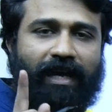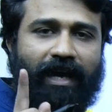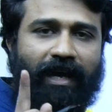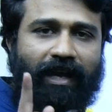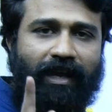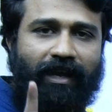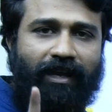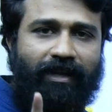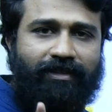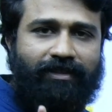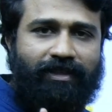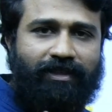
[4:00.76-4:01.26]

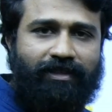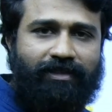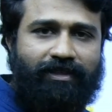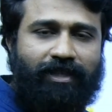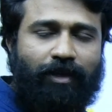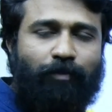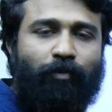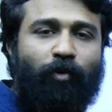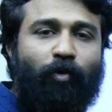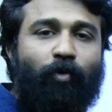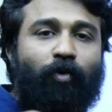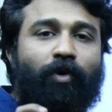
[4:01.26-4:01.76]
IAS
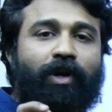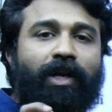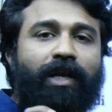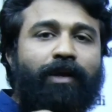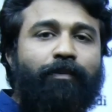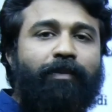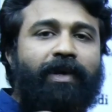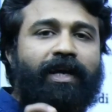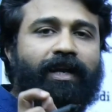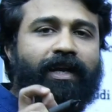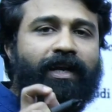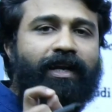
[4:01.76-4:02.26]
exam only
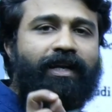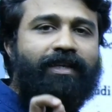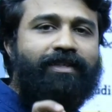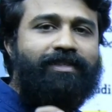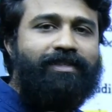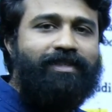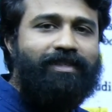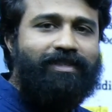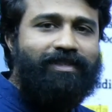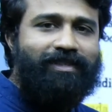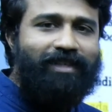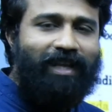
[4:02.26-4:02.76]
by reading
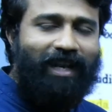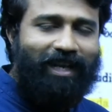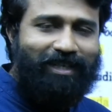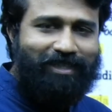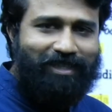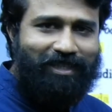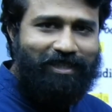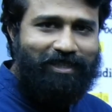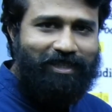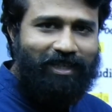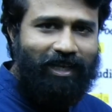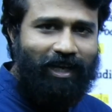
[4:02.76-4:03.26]
6th class
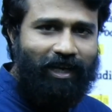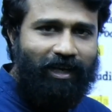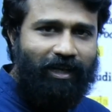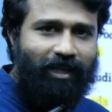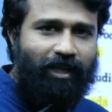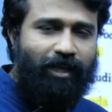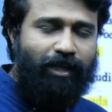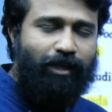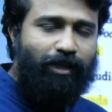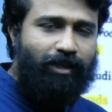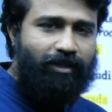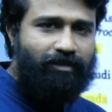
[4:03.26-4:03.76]

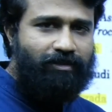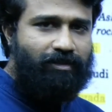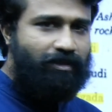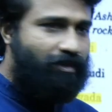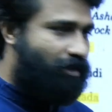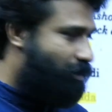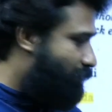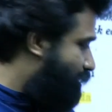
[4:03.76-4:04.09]
NCERT.